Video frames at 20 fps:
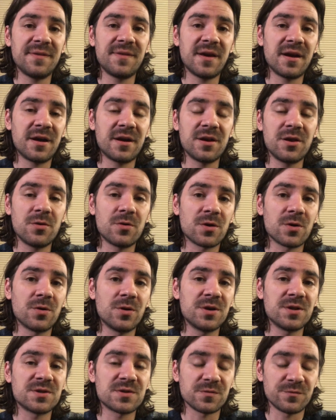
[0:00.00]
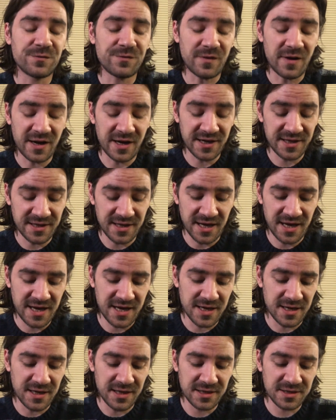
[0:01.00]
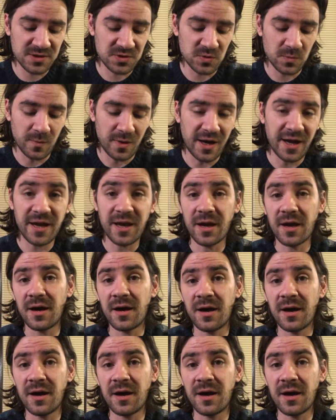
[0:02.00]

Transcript: there you are going to find a link to my